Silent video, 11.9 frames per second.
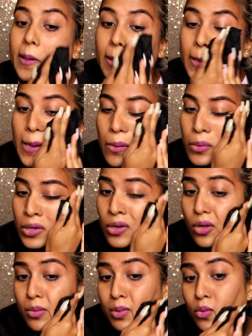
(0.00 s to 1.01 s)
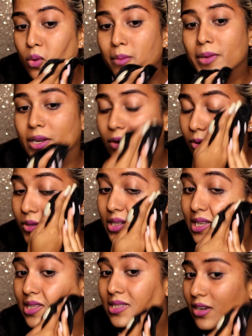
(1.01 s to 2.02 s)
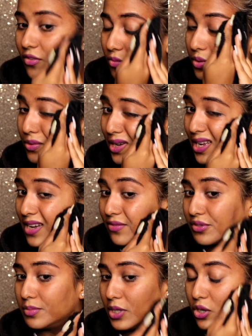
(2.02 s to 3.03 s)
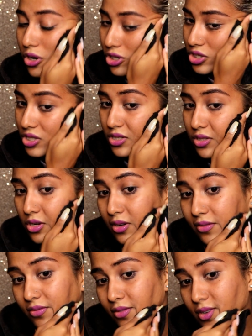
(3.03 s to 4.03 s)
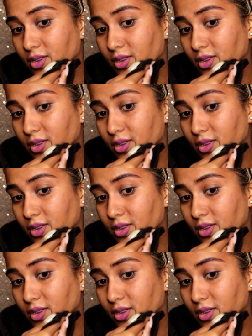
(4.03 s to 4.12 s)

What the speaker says: you know, with global warming and all that stuff, we really have to be conscious of